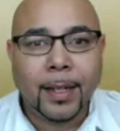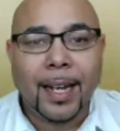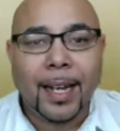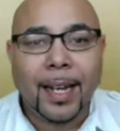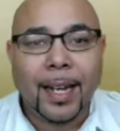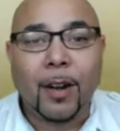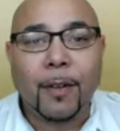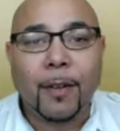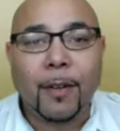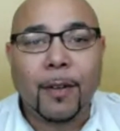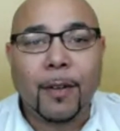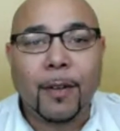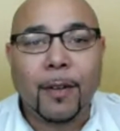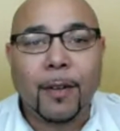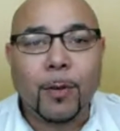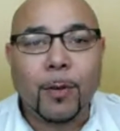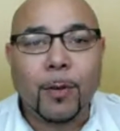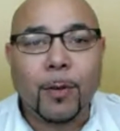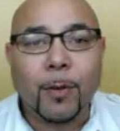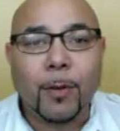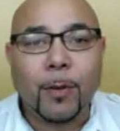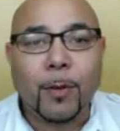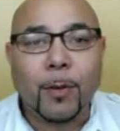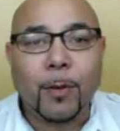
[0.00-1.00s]
Hello,
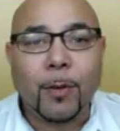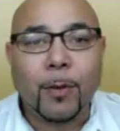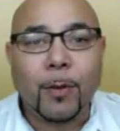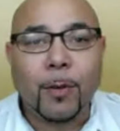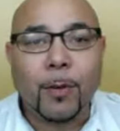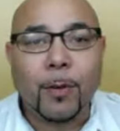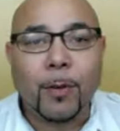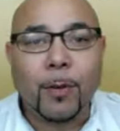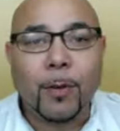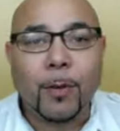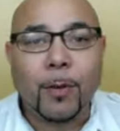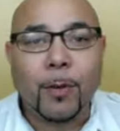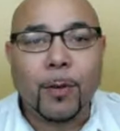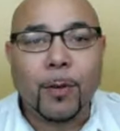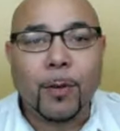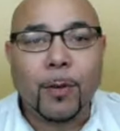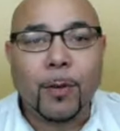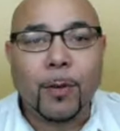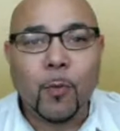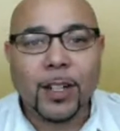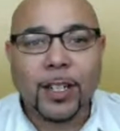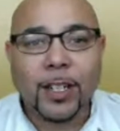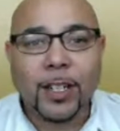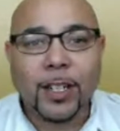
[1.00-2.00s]
everyone,
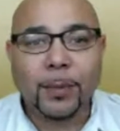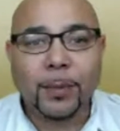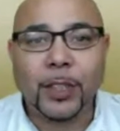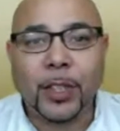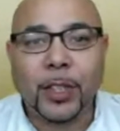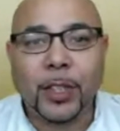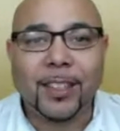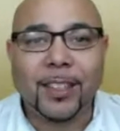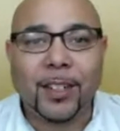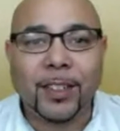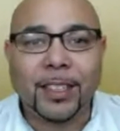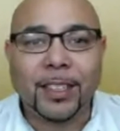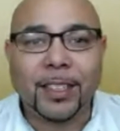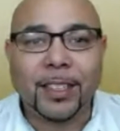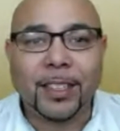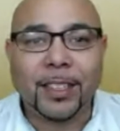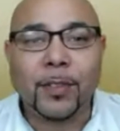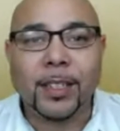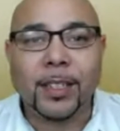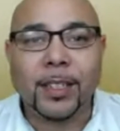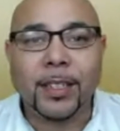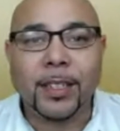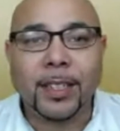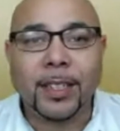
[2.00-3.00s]
and welcome to the
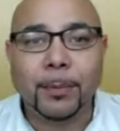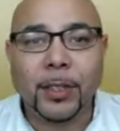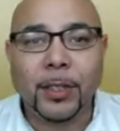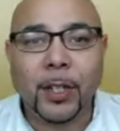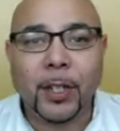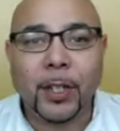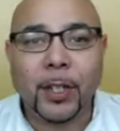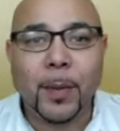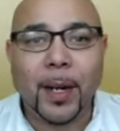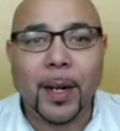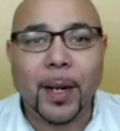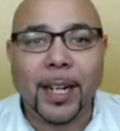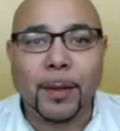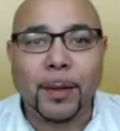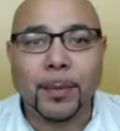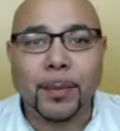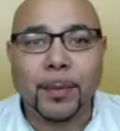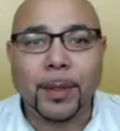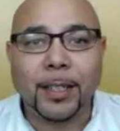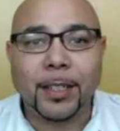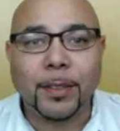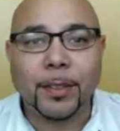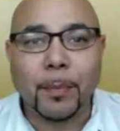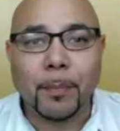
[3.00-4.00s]
Esteem Show. My name
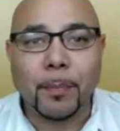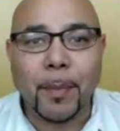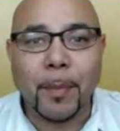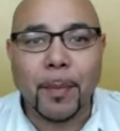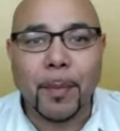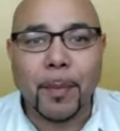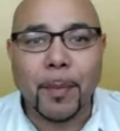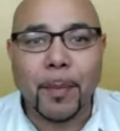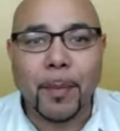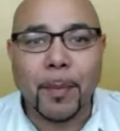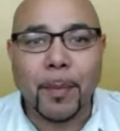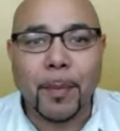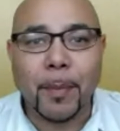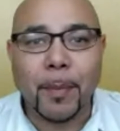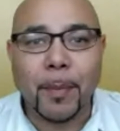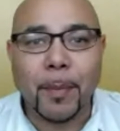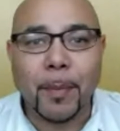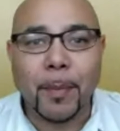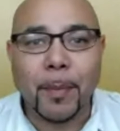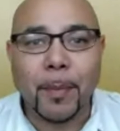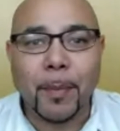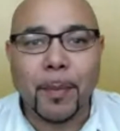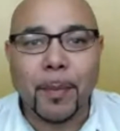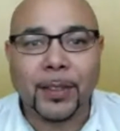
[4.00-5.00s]
is Master
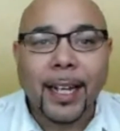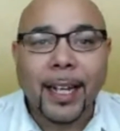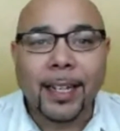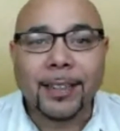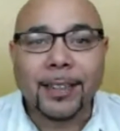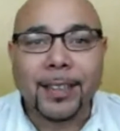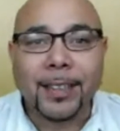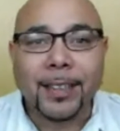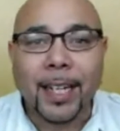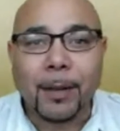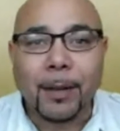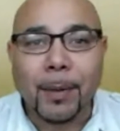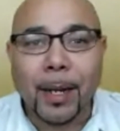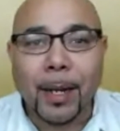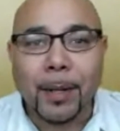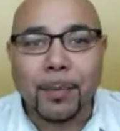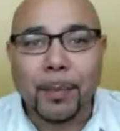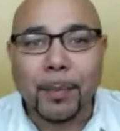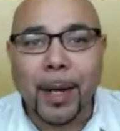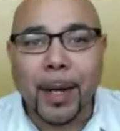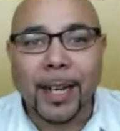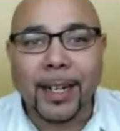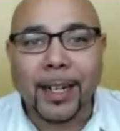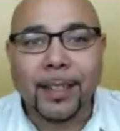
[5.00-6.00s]
Esteban
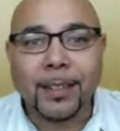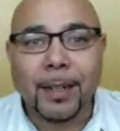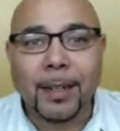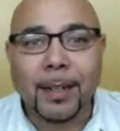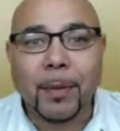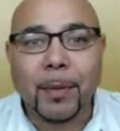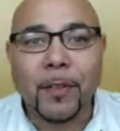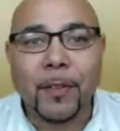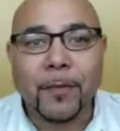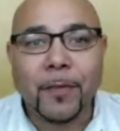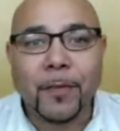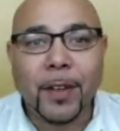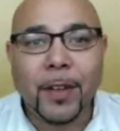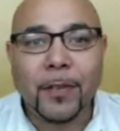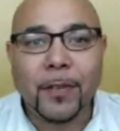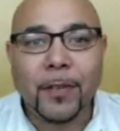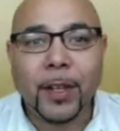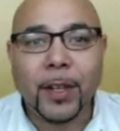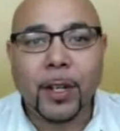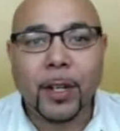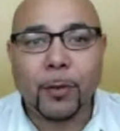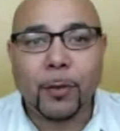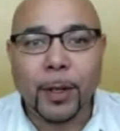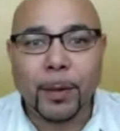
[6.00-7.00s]
Baez. I'm a
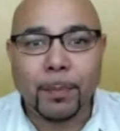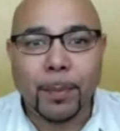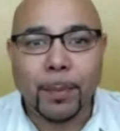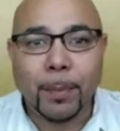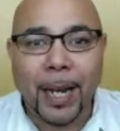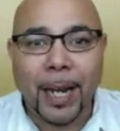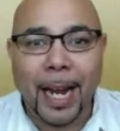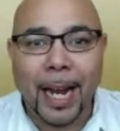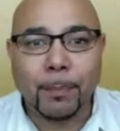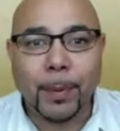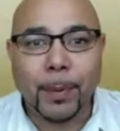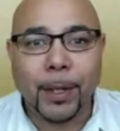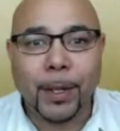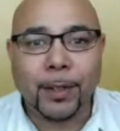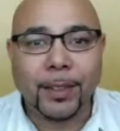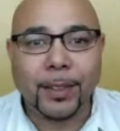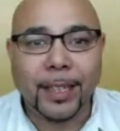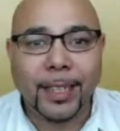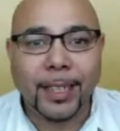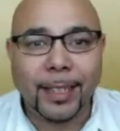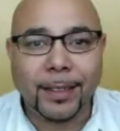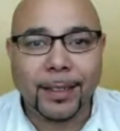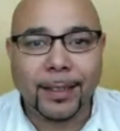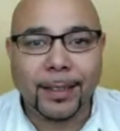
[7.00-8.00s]
fifth-degree black belt
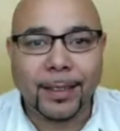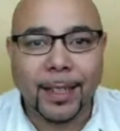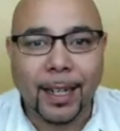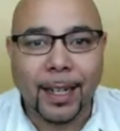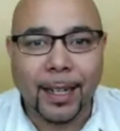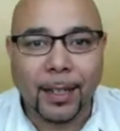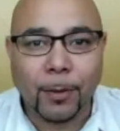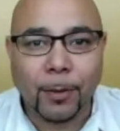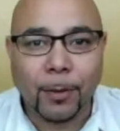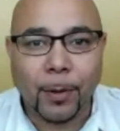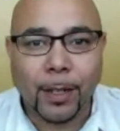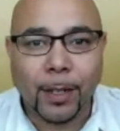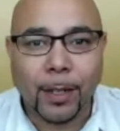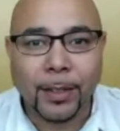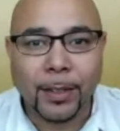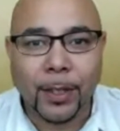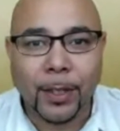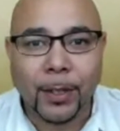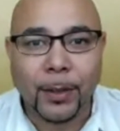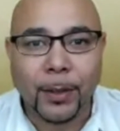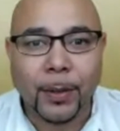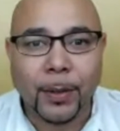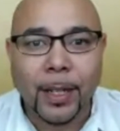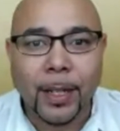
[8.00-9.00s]
in
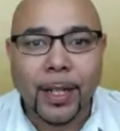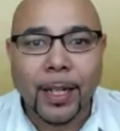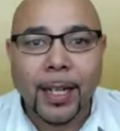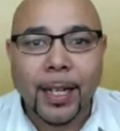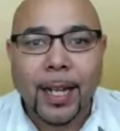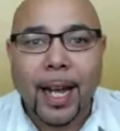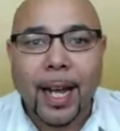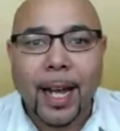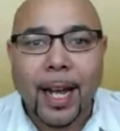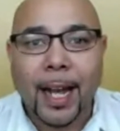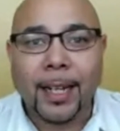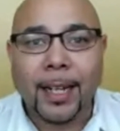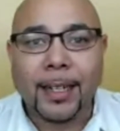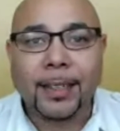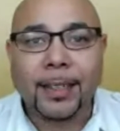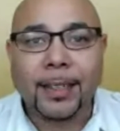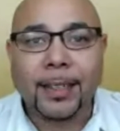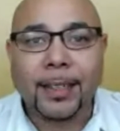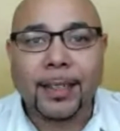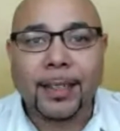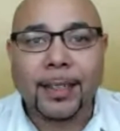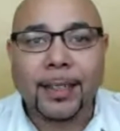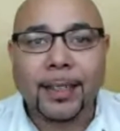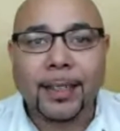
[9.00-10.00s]
Taekwondo and
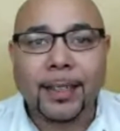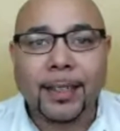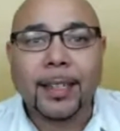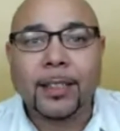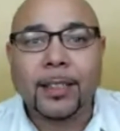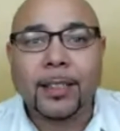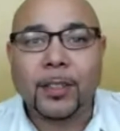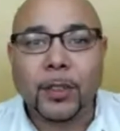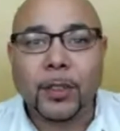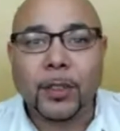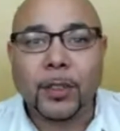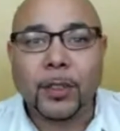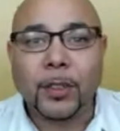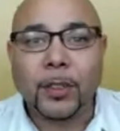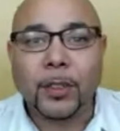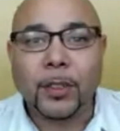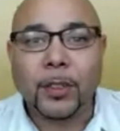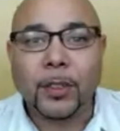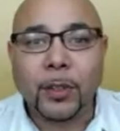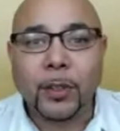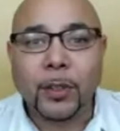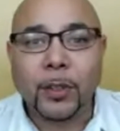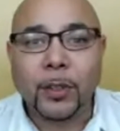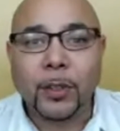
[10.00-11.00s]
a
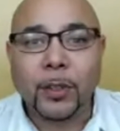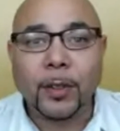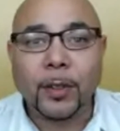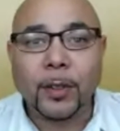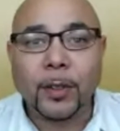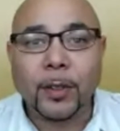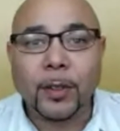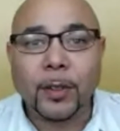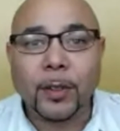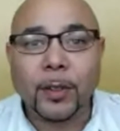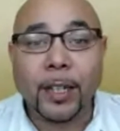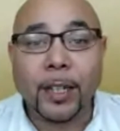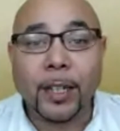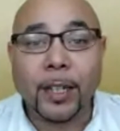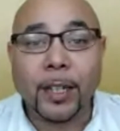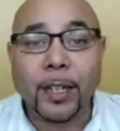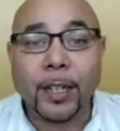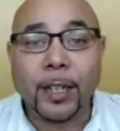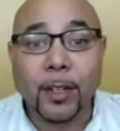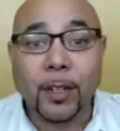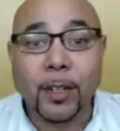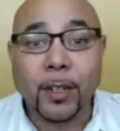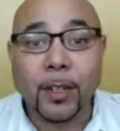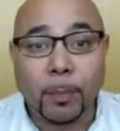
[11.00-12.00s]
student
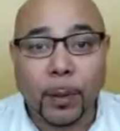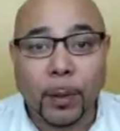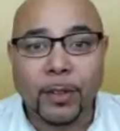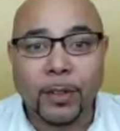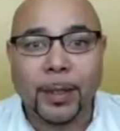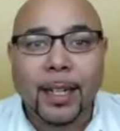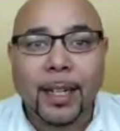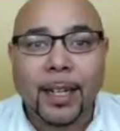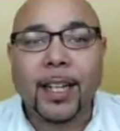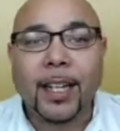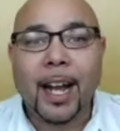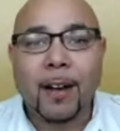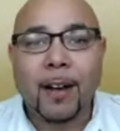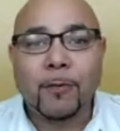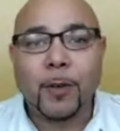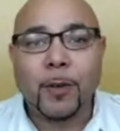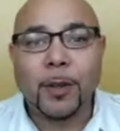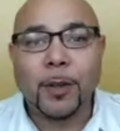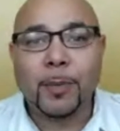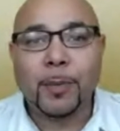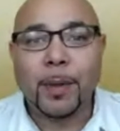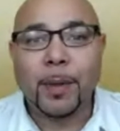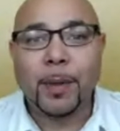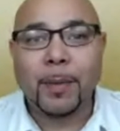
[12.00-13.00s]
of personal
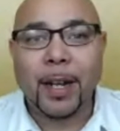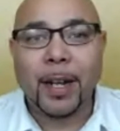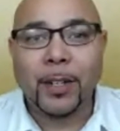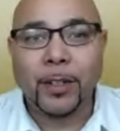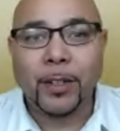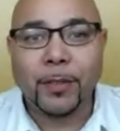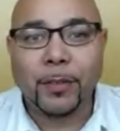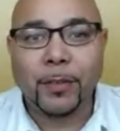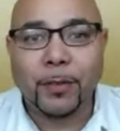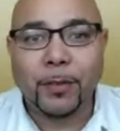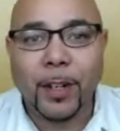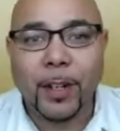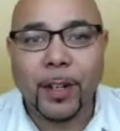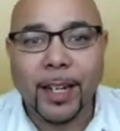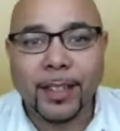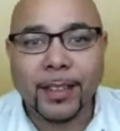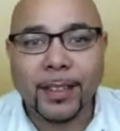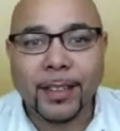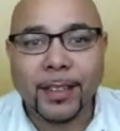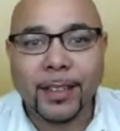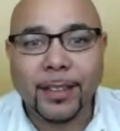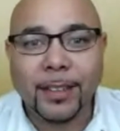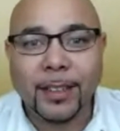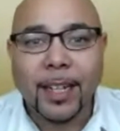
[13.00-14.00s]
development
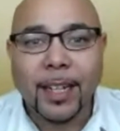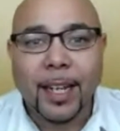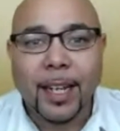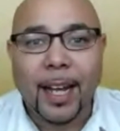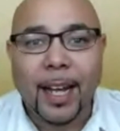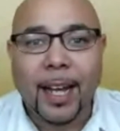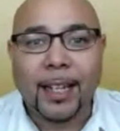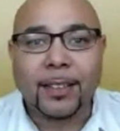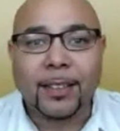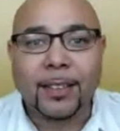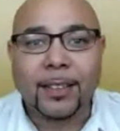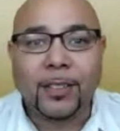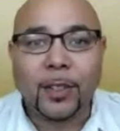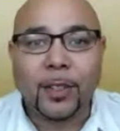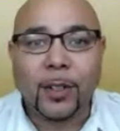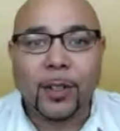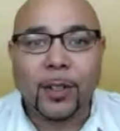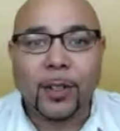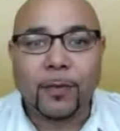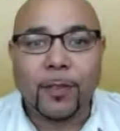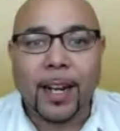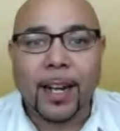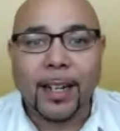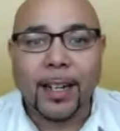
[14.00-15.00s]
and
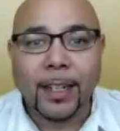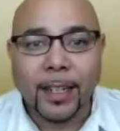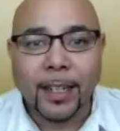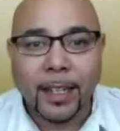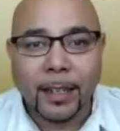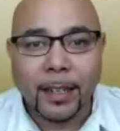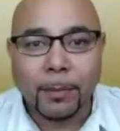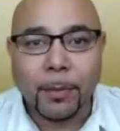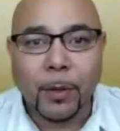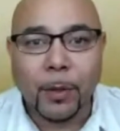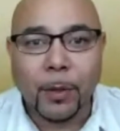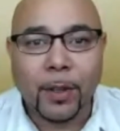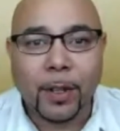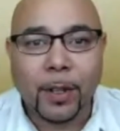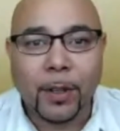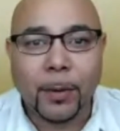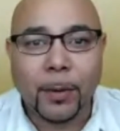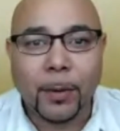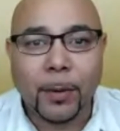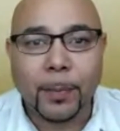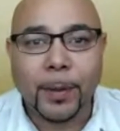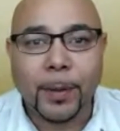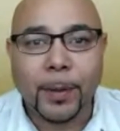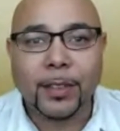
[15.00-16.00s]
certified
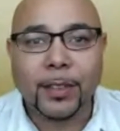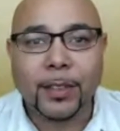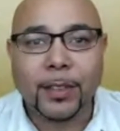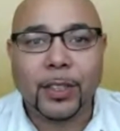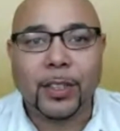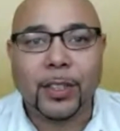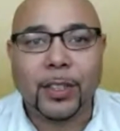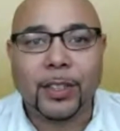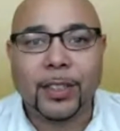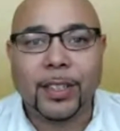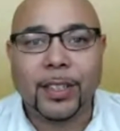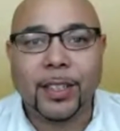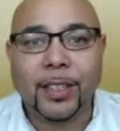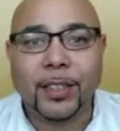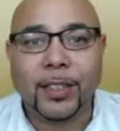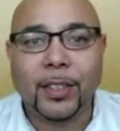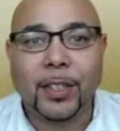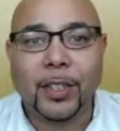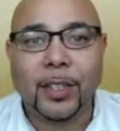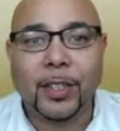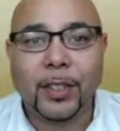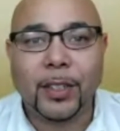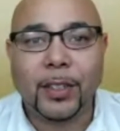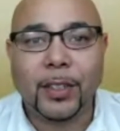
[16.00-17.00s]
hypnotherapist Justin
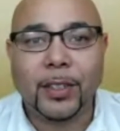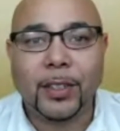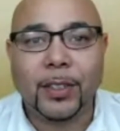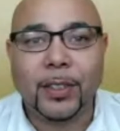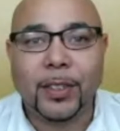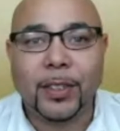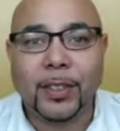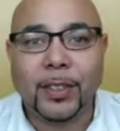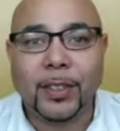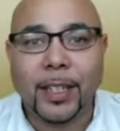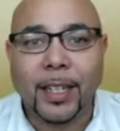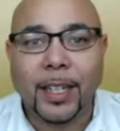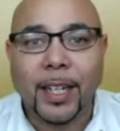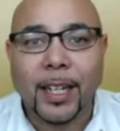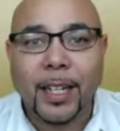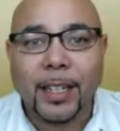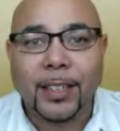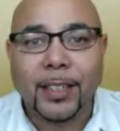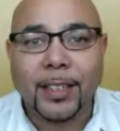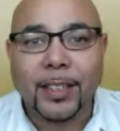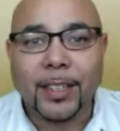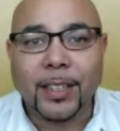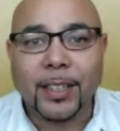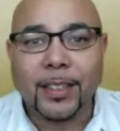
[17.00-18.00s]
Kunst.
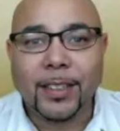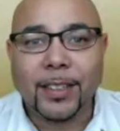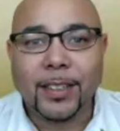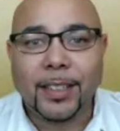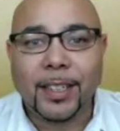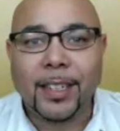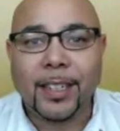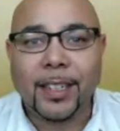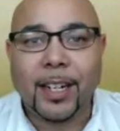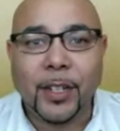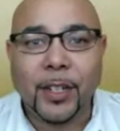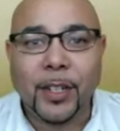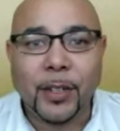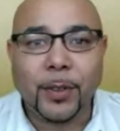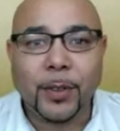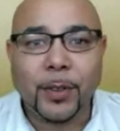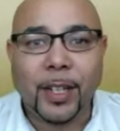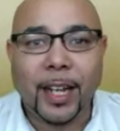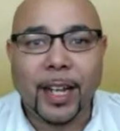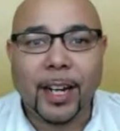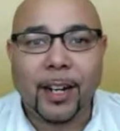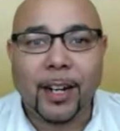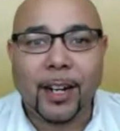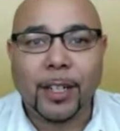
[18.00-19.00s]
Justin, are you
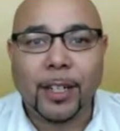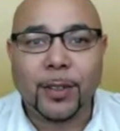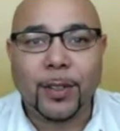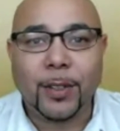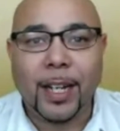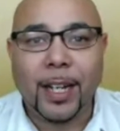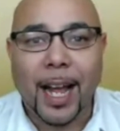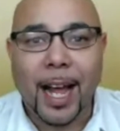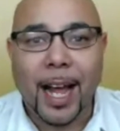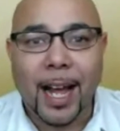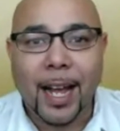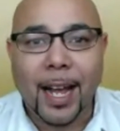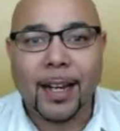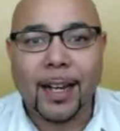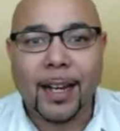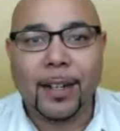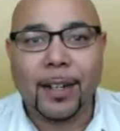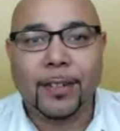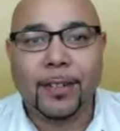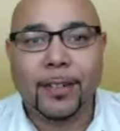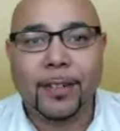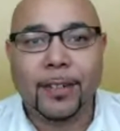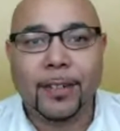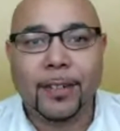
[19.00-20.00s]
there? Are you
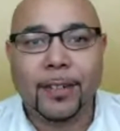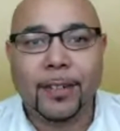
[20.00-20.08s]
live?